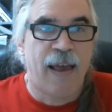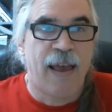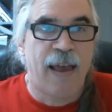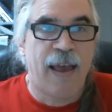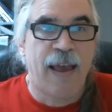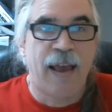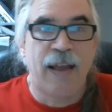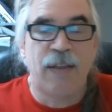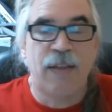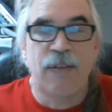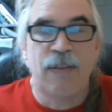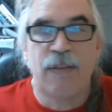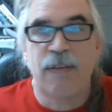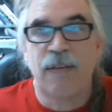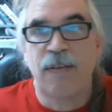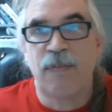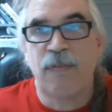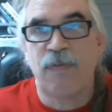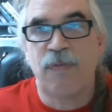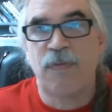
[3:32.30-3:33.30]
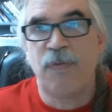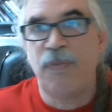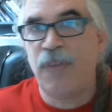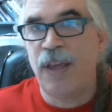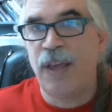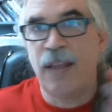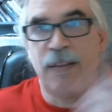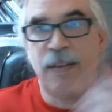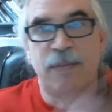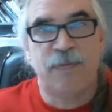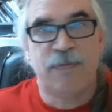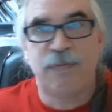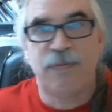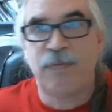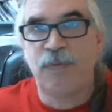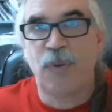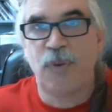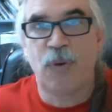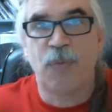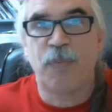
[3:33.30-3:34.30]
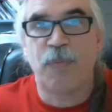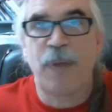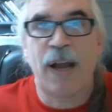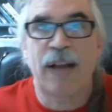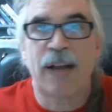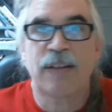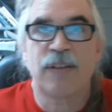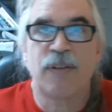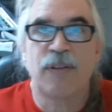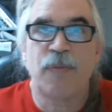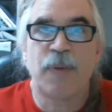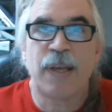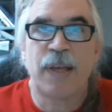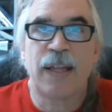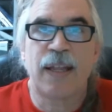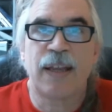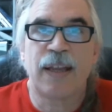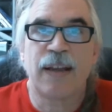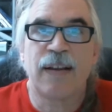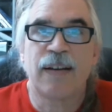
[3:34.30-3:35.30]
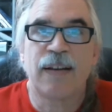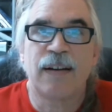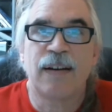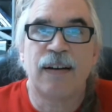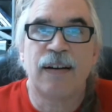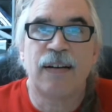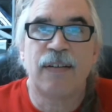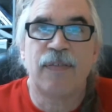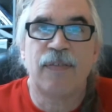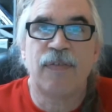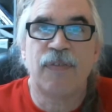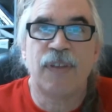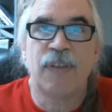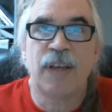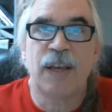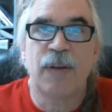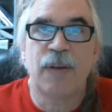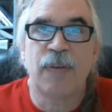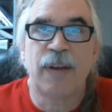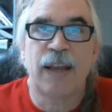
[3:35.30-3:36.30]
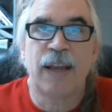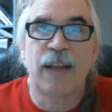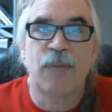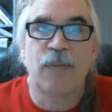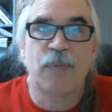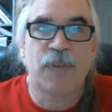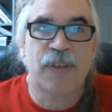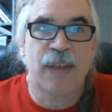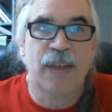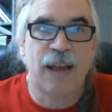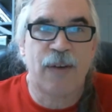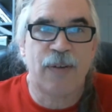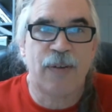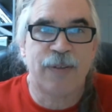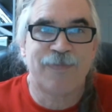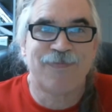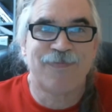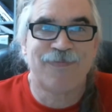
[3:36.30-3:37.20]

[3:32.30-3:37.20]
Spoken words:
And then you're back to the beginning of the year again with Samhain.